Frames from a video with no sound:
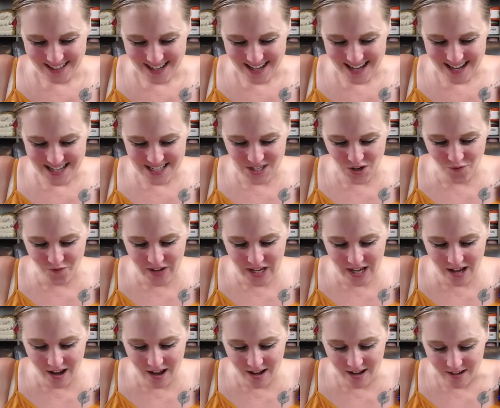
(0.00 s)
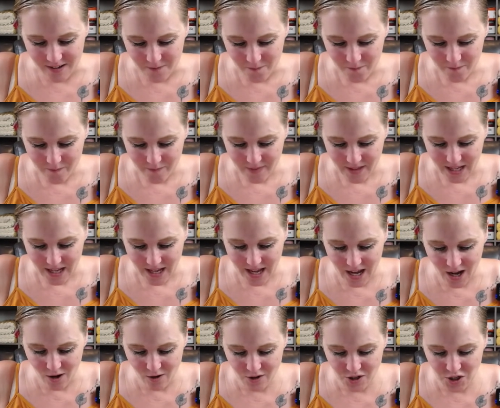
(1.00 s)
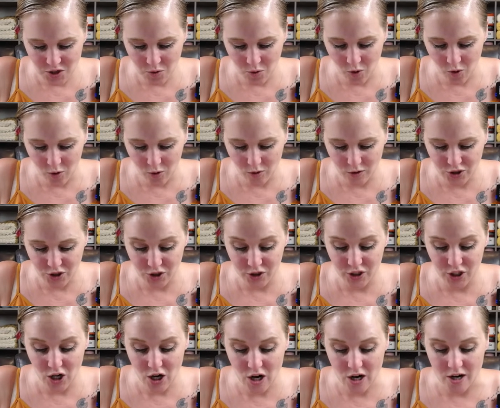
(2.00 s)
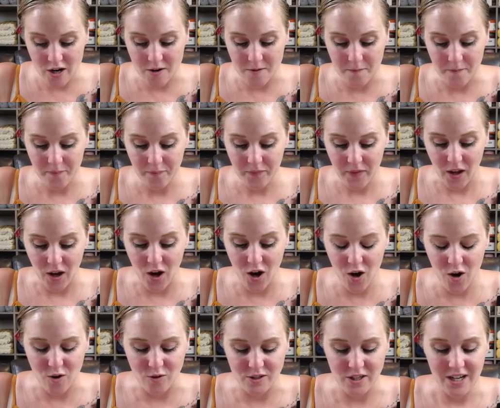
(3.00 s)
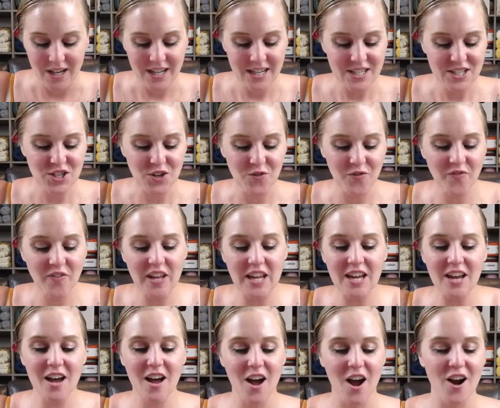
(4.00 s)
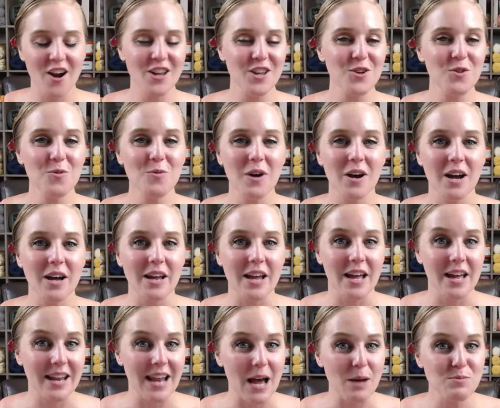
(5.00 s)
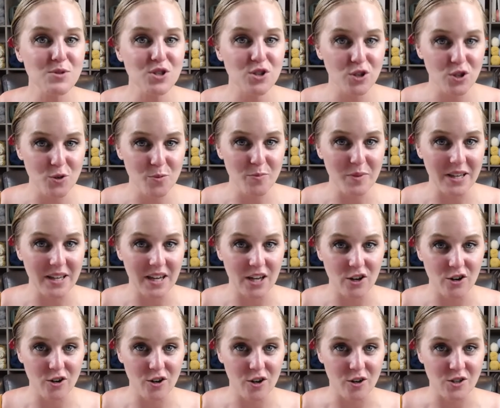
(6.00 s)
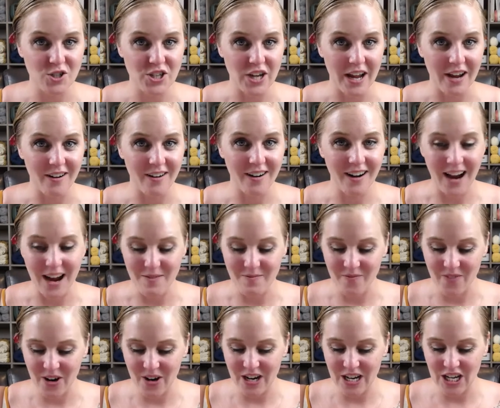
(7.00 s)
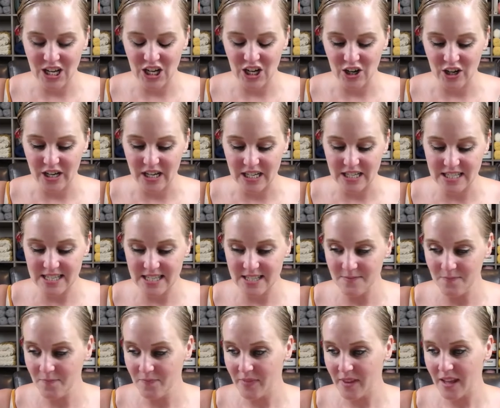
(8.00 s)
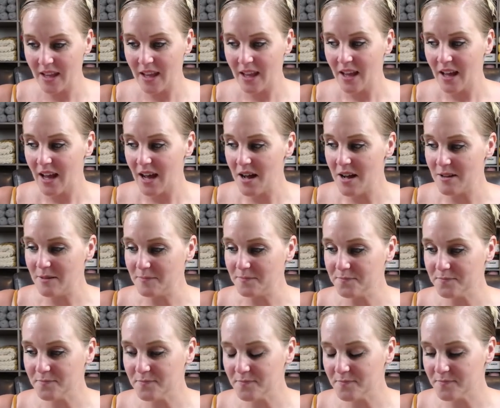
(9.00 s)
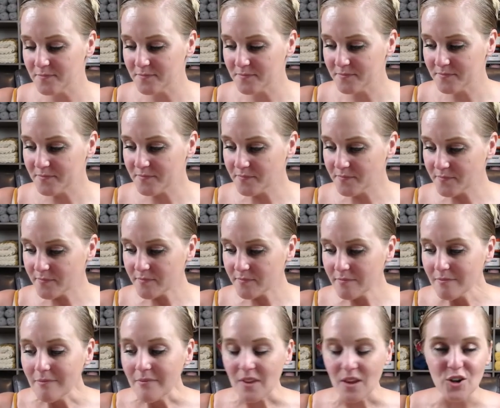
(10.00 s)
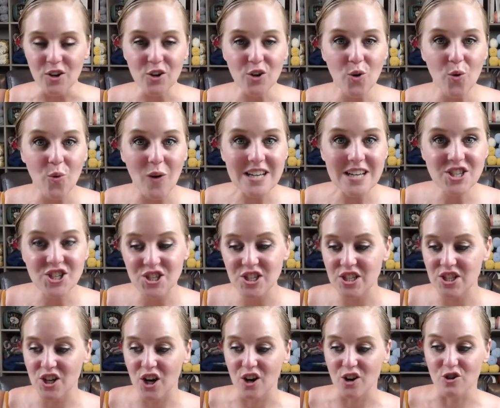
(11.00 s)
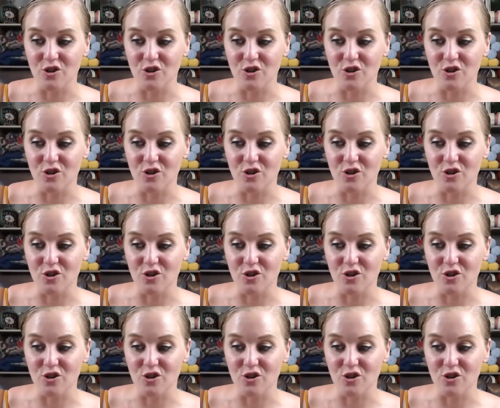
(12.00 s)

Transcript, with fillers: uh, Sophia, how do you hold your yarn? Oh, Sophia, are you a, an absolute beginner crocheter? I'm very curious. Um, your questions are